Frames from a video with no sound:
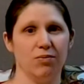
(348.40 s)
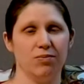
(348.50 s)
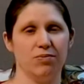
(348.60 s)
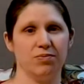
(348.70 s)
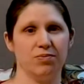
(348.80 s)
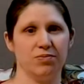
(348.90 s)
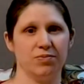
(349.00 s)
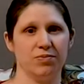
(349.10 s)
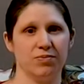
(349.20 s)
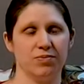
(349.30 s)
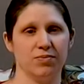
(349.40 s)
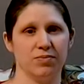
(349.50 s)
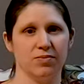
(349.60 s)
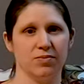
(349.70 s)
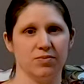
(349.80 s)

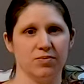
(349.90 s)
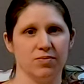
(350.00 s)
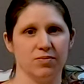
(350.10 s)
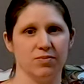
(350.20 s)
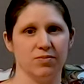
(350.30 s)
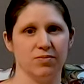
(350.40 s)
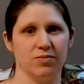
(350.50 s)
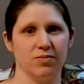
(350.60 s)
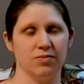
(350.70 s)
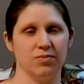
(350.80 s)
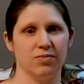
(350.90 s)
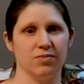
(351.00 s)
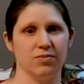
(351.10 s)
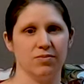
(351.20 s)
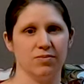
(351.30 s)

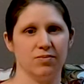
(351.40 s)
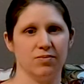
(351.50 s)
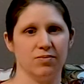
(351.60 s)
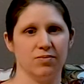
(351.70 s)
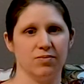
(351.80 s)
This person isn't speaking.